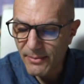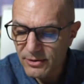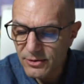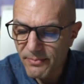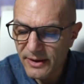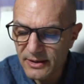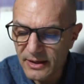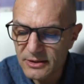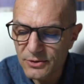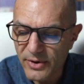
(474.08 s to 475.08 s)
About the
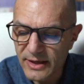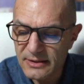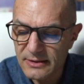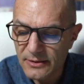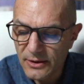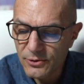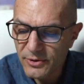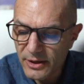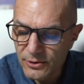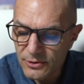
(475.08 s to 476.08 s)
bending stress, you
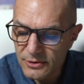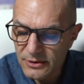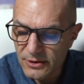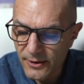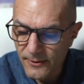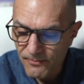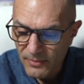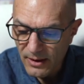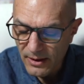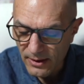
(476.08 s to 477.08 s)
can use the
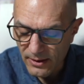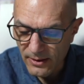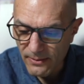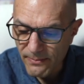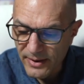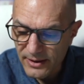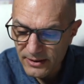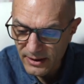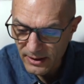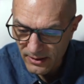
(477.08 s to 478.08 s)

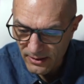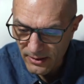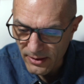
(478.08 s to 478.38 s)
bending